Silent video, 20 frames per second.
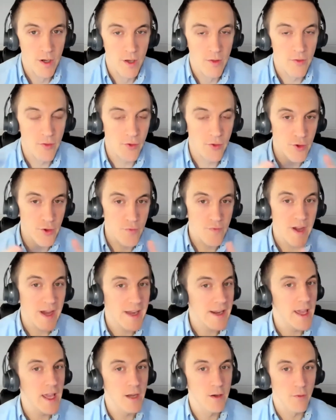So you've got
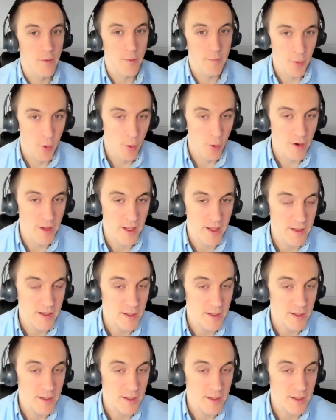to handle the porting.